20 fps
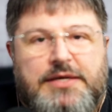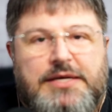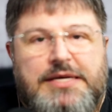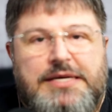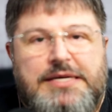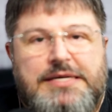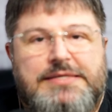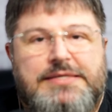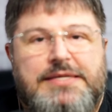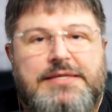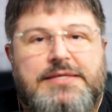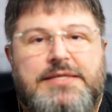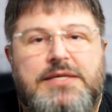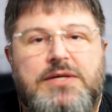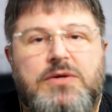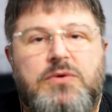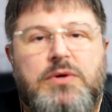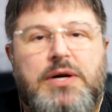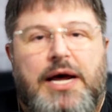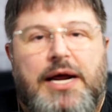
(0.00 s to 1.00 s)
is the
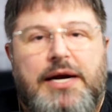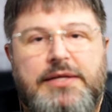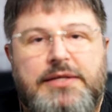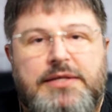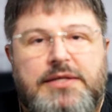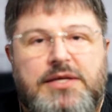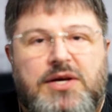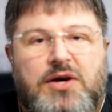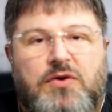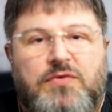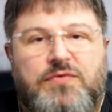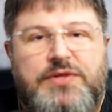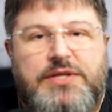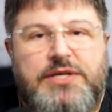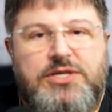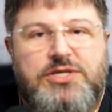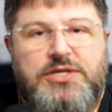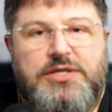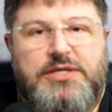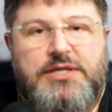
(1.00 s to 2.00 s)
singularity of
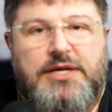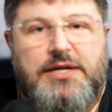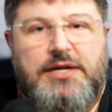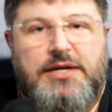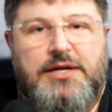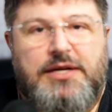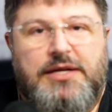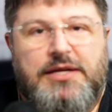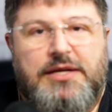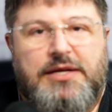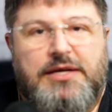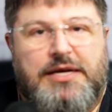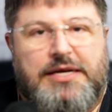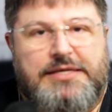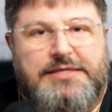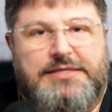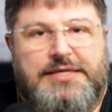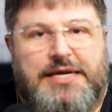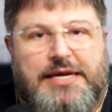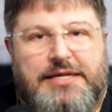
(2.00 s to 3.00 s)
digital
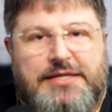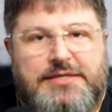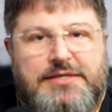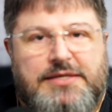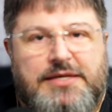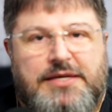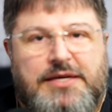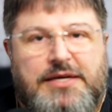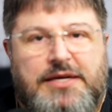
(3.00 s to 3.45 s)
assets